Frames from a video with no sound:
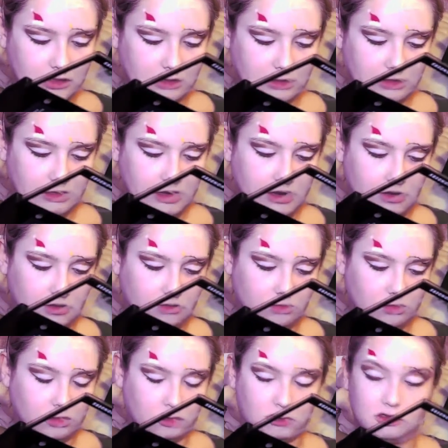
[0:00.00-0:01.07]
Now
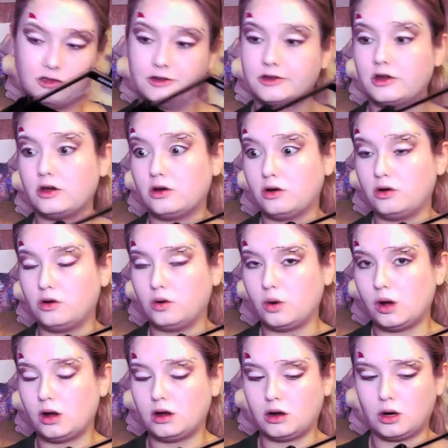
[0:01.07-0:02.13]
let's
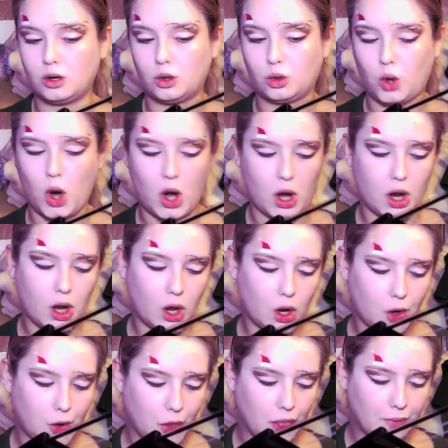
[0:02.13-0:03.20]
go red
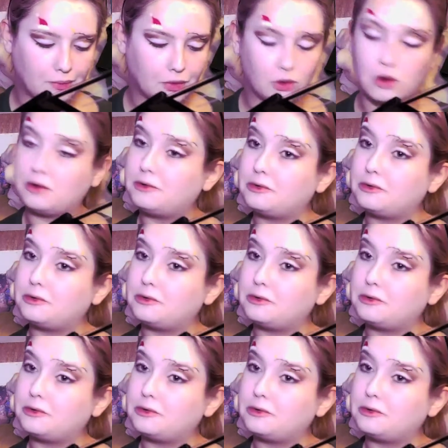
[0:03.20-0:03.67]
and then we'll go